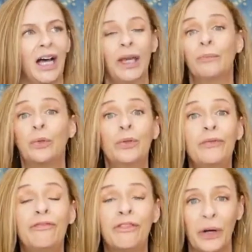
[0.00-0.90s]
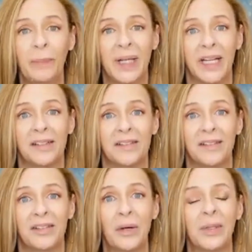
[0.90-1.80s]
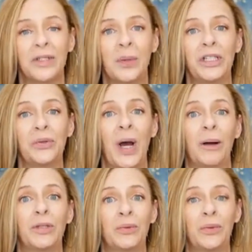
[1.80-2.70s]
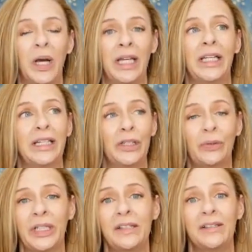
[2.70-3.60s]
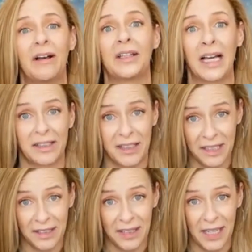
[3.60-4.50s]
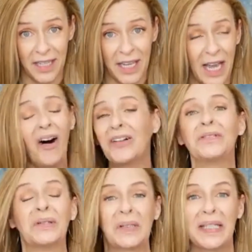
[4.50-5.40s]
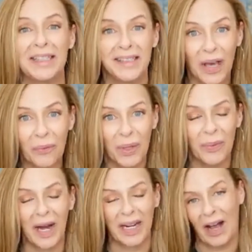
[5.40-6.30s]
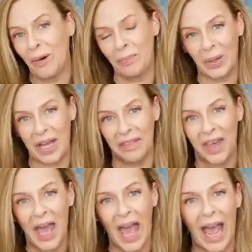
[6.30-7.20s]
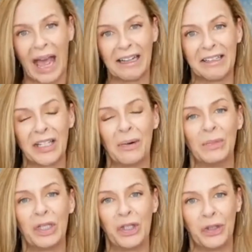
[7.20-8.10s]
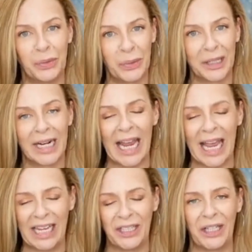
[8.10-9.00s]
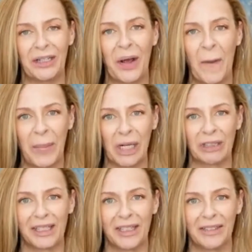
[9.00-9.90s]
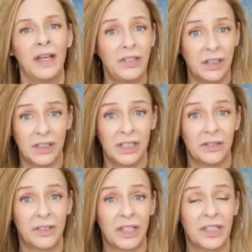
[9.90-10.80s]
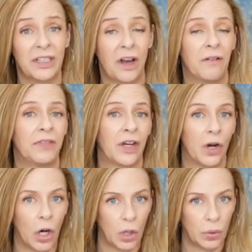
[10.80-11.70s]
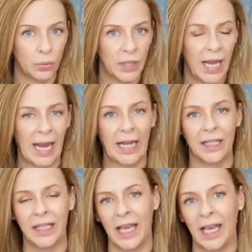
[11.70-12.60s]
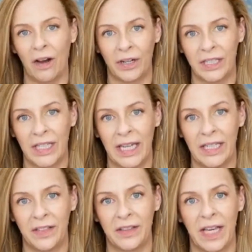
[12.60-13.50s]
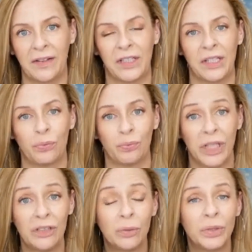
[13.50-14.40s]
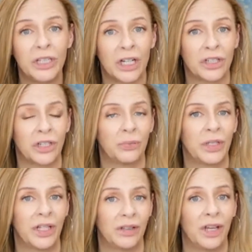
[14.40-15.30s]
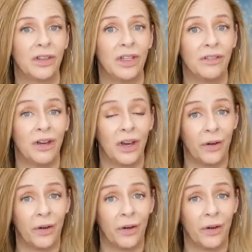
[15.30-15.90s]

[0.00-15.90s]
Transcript: improve firmness. So it's going to help to increase elasticity, all of those things that we want help with as a mature aging person. have done clinical studies of their own, and they are indicating that they have seen wrinkle reduction within the